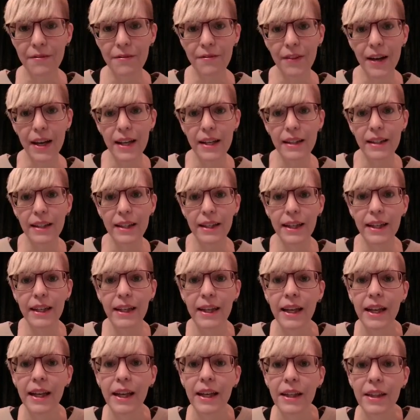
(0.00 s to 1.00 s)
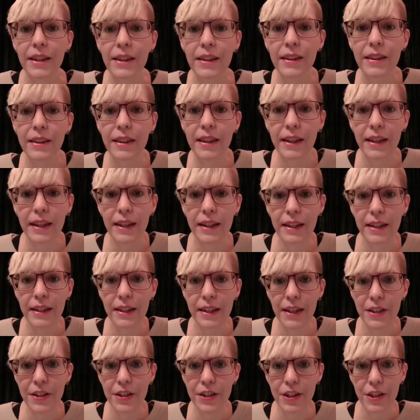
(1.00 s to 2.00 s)
then finally, the
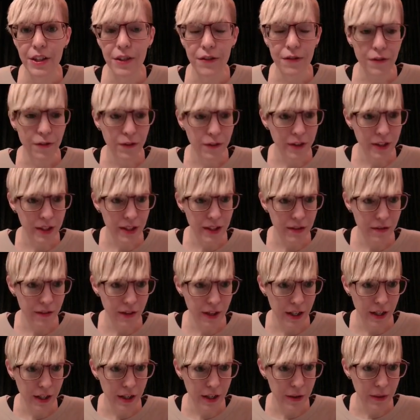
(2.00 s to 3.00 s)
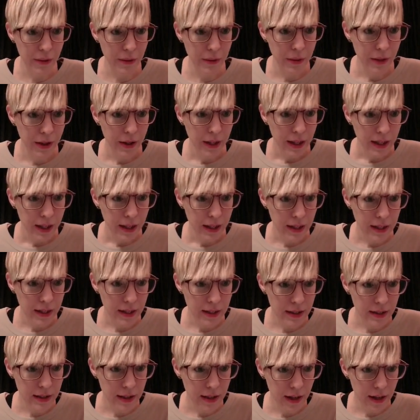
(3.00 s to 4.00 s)
addition for this video
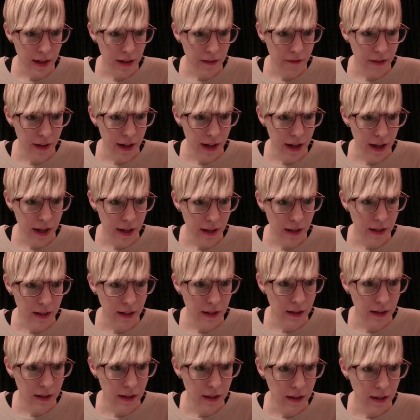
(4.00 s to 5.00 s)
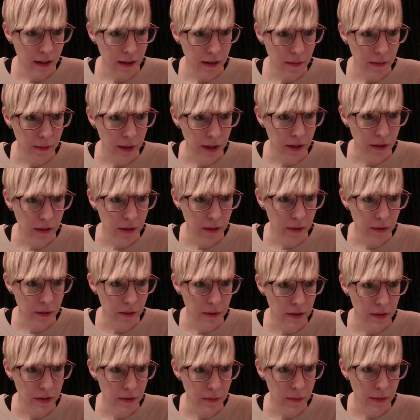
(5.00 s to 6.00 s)
is I've added, let me
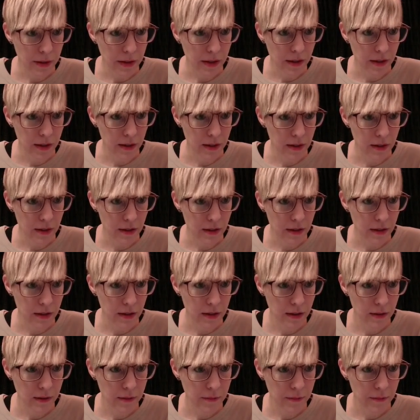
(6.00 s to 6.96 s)
close some of this.